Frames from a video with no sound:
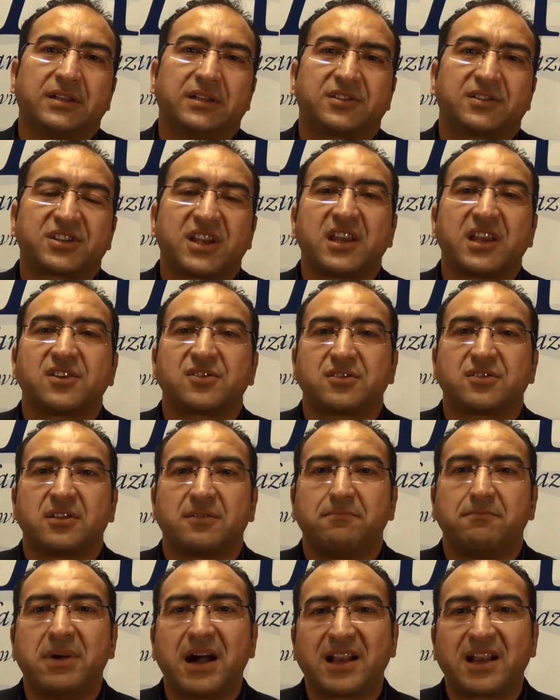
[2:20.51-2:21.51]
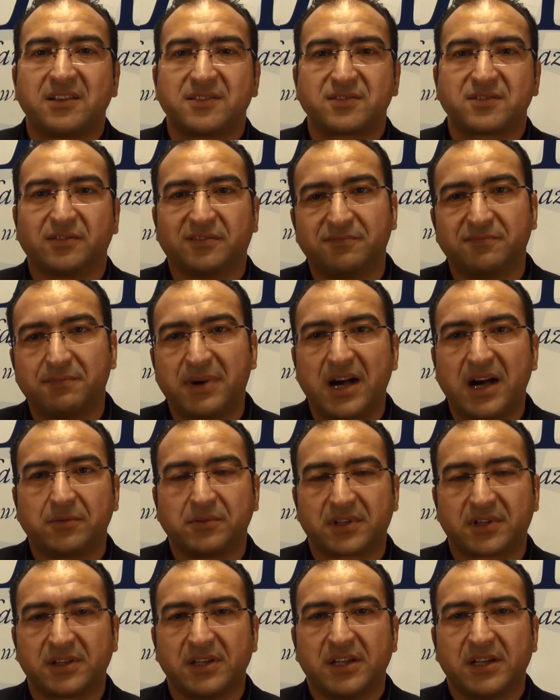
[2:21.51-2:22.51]
change the balance of
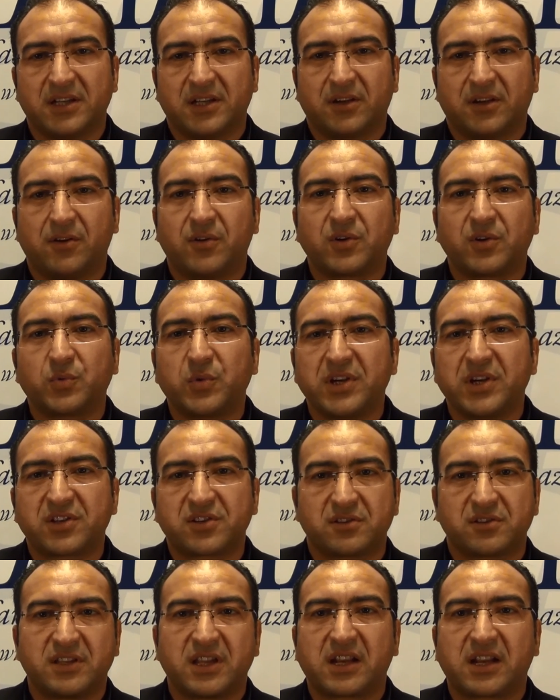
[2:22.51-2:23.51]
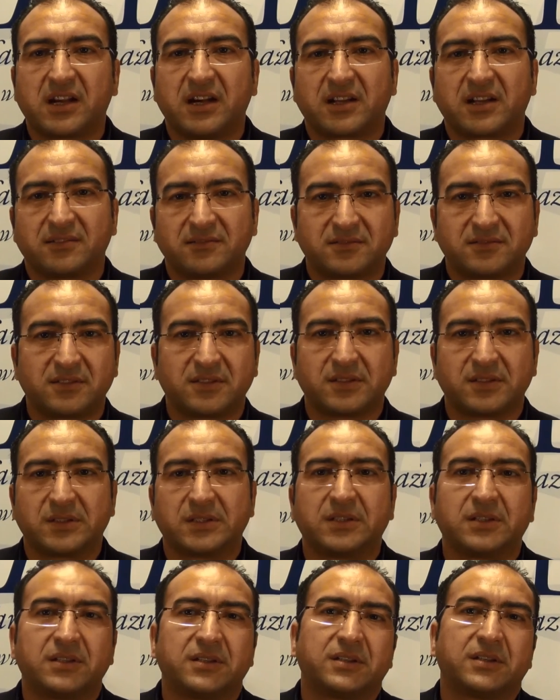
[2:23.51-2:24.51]
power on which the current
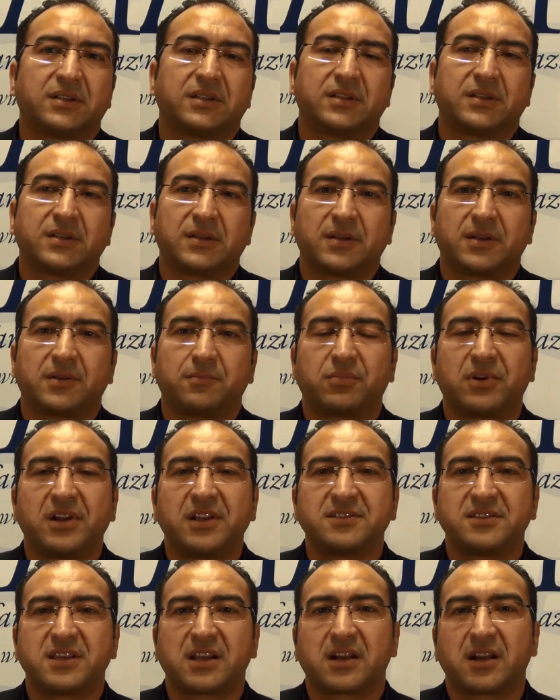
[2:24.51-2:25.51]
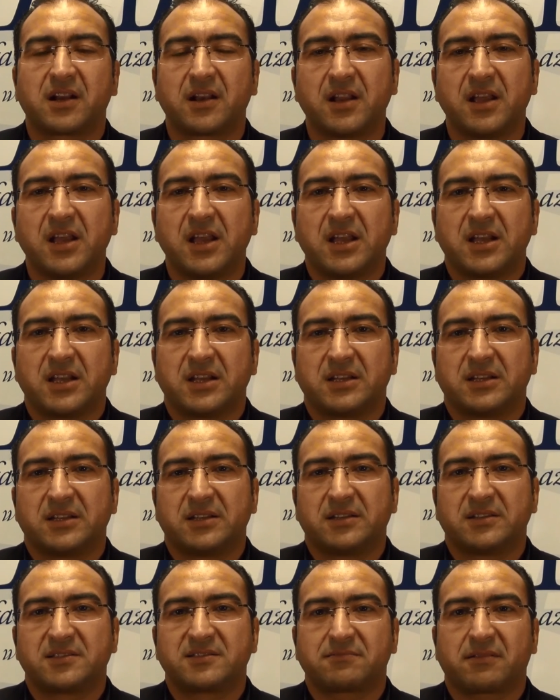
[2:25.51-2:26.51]
political
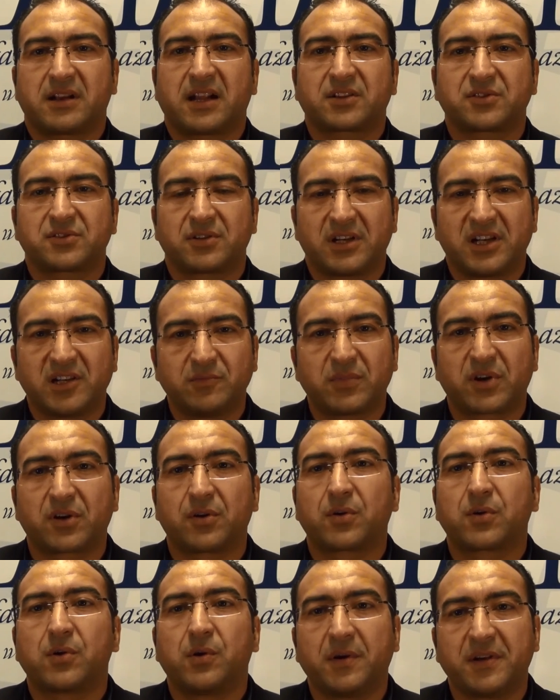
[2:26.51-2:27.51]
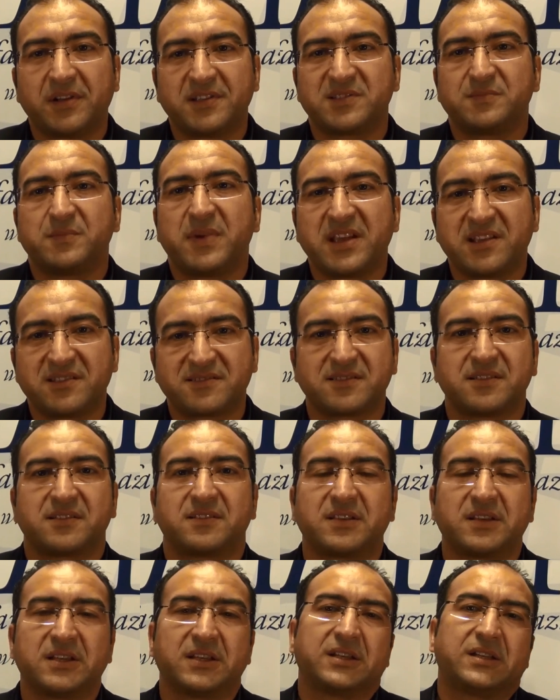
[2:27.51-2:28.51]
structure in Morocco is
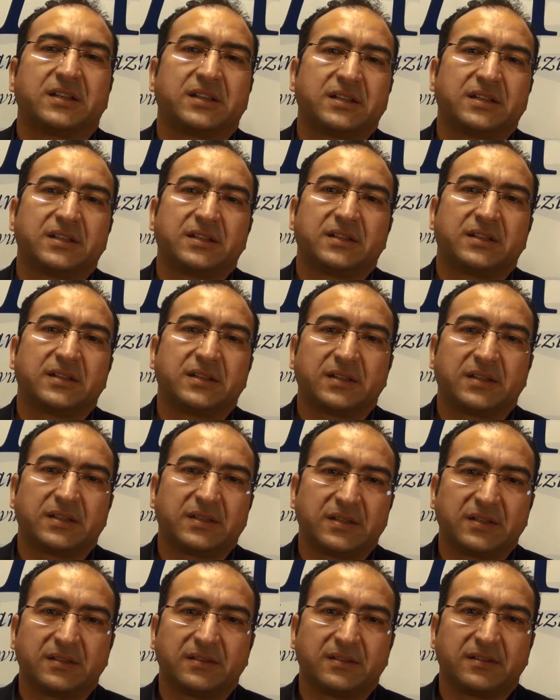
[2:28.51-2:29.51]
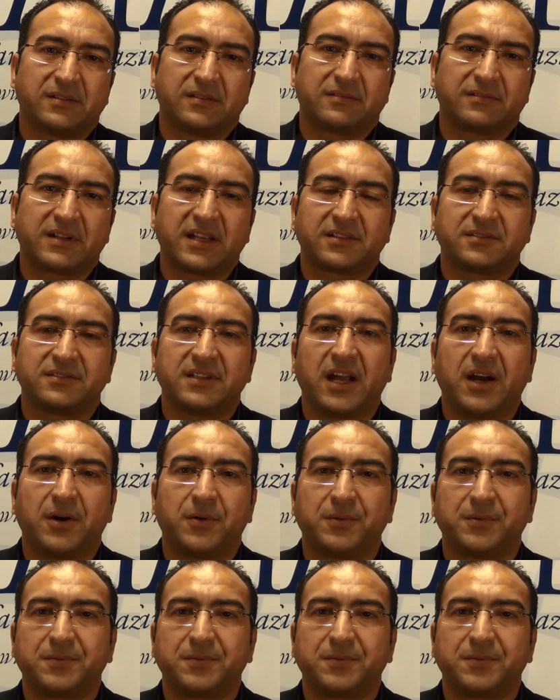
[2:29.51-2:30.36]
based right now.